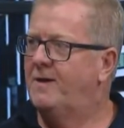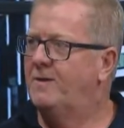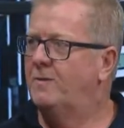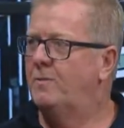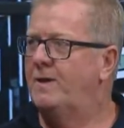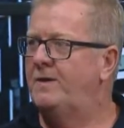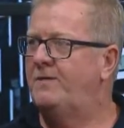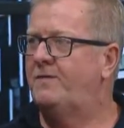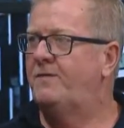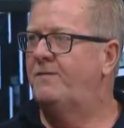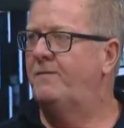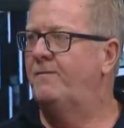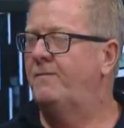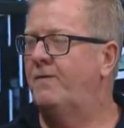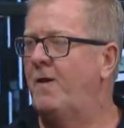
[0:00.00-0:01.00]
which
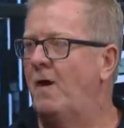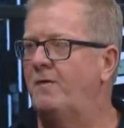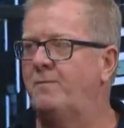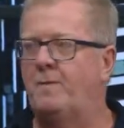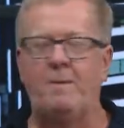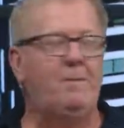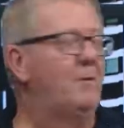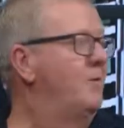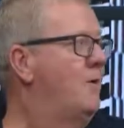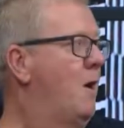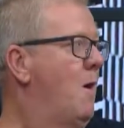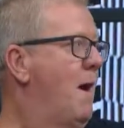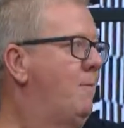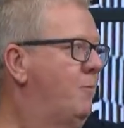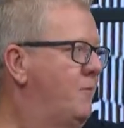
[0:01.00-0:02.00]
for those people who know
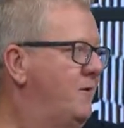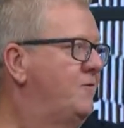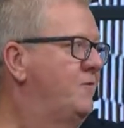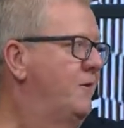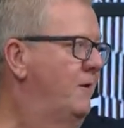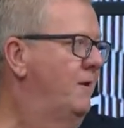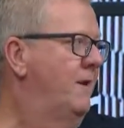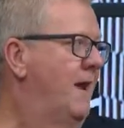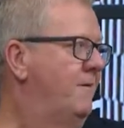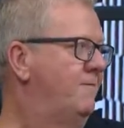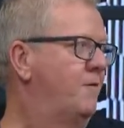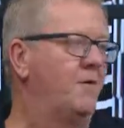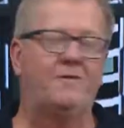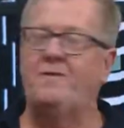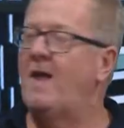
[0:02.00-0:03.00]
Aboriginal and
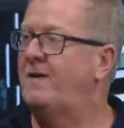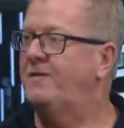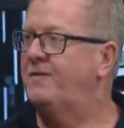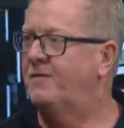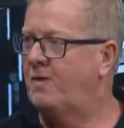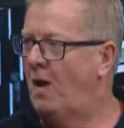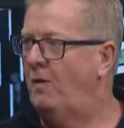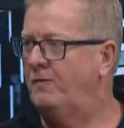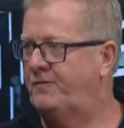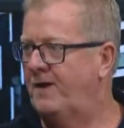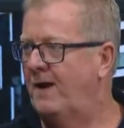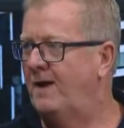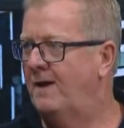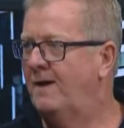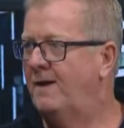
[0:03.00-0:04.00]
First Nations
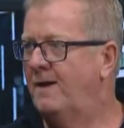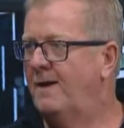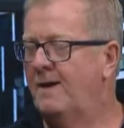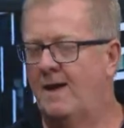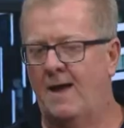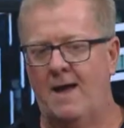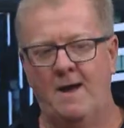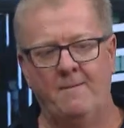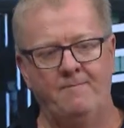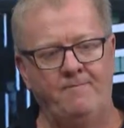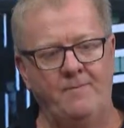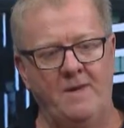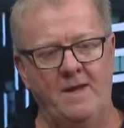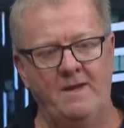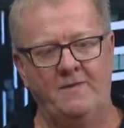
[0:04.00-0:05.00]
culture,
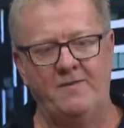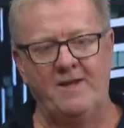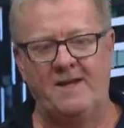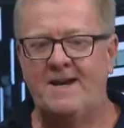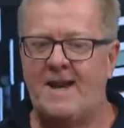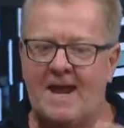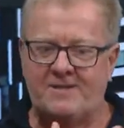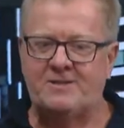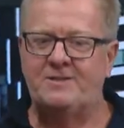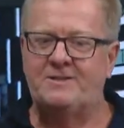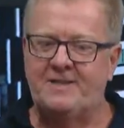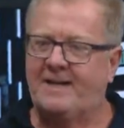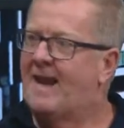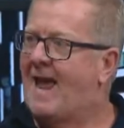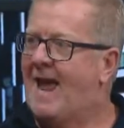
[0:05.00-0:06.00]
the connection
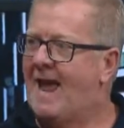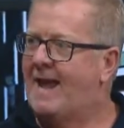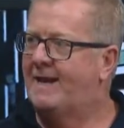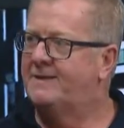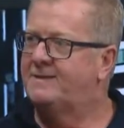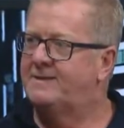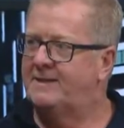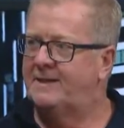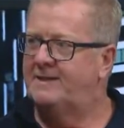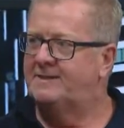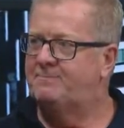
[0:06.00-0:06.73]
to land is